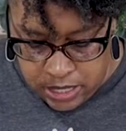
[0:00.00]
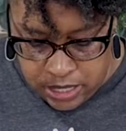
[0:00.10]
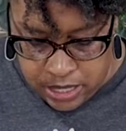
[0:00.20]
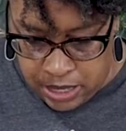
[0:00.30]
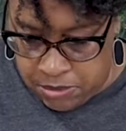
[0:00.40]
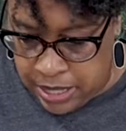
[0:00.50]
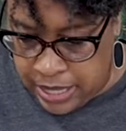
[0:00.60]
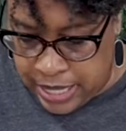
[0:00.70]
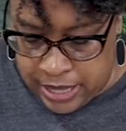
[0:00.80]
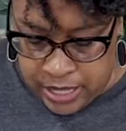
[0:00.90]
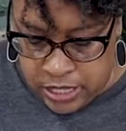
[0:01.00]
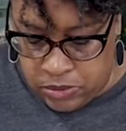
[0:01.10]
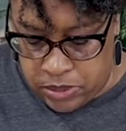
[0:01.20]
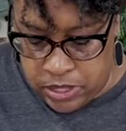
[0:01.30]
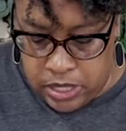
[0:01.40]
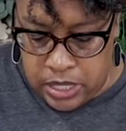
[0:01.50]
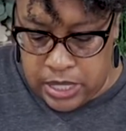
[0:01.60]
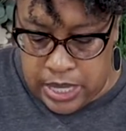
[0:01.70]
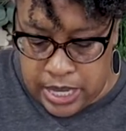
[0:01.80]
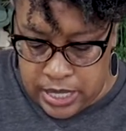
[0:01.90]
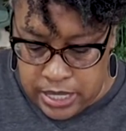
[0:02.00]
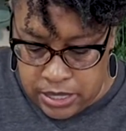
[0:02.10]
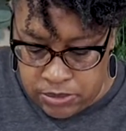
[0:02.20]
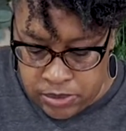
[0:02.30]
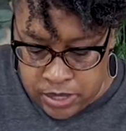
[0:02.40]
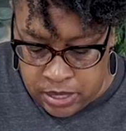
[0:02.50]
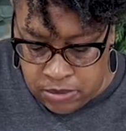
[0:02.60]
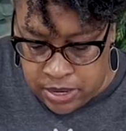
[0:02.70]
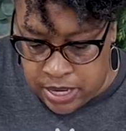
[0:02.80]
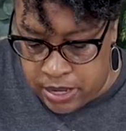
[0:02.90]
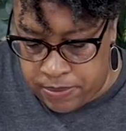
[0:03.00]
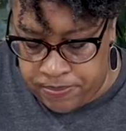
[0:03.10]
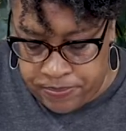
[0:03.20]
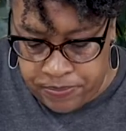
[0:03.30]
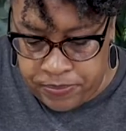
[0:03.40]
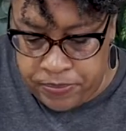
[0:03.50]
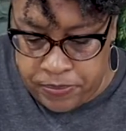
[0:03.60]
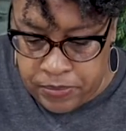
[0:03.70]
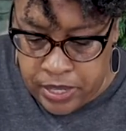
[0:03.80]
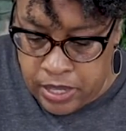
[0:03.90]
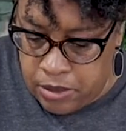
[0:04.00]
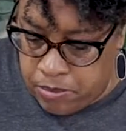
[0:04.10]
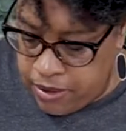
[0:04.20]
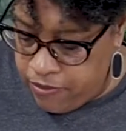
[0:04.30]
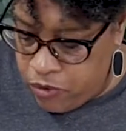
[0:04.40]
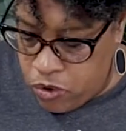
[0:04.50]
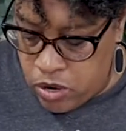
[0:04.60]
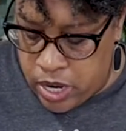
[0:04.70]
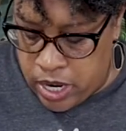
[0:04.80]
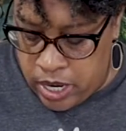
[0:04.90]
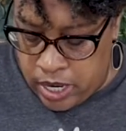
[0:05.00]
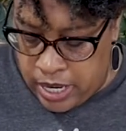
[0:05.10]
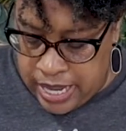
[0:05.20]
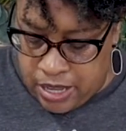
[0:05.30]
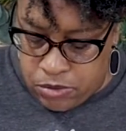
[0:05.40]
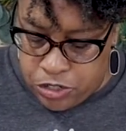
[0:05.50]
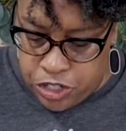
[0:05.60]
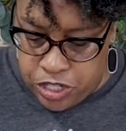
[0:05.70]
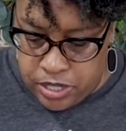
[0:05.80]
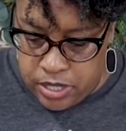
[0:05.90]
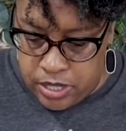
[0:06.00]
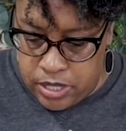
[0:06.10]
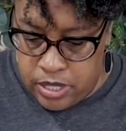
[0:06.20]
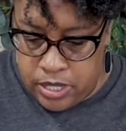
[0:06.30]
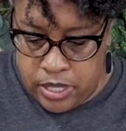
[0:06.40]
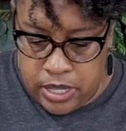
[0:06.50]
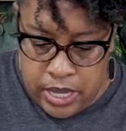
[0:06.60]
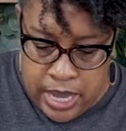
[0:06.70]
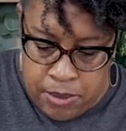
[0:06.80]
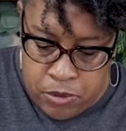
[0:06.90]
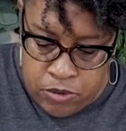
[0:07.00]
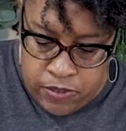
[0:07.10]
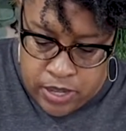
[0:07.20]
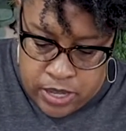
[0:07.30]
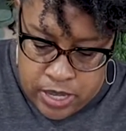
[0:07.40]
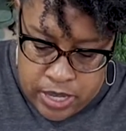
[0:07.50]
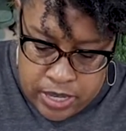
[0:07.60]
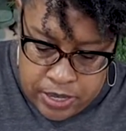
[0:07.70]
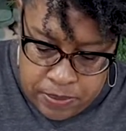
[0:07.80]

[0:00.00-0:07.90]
let me let this one set really well before, ouch, I move on.